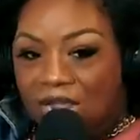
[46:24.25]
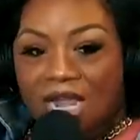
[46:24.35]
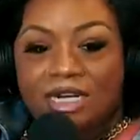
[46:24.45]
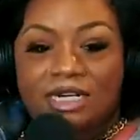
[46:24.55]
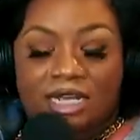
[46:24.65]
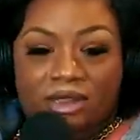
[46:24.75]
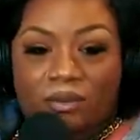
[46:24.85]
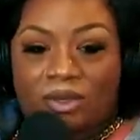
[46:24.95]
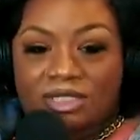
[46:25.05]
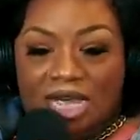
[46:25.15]
And then they
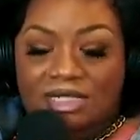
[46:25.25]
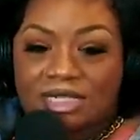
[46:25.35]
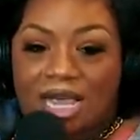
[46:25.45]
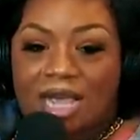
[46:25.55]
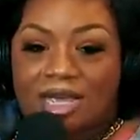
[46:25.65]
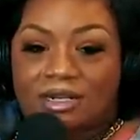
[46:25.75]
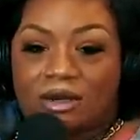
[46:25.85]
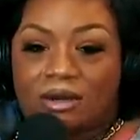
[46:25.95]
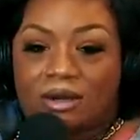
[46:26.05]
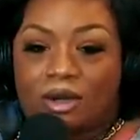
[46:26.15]
throw us outside
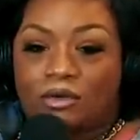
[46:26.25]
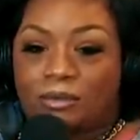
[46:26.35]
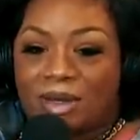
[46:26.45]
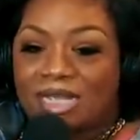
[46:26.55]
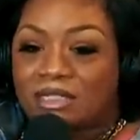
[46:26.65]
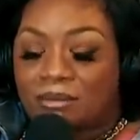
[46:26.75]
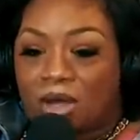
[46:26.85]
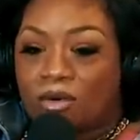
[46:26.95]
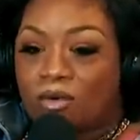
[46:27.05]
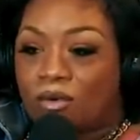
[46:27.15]
uh, on the
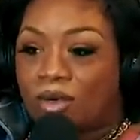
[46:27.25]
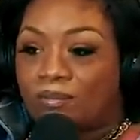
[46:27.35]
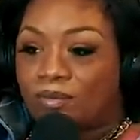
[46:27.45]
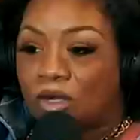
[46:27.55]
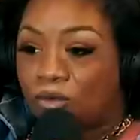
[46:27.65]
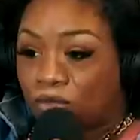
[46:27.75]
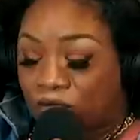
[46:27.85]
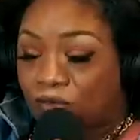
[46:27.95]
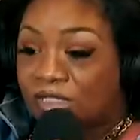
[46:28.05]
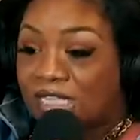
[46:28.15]
basketball court on
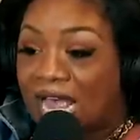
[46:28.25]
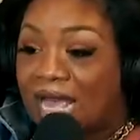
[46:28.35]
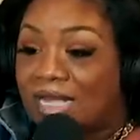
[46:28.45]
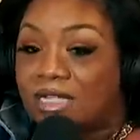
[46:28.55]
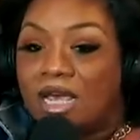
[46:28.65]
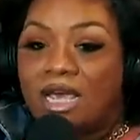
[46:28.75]
different sides.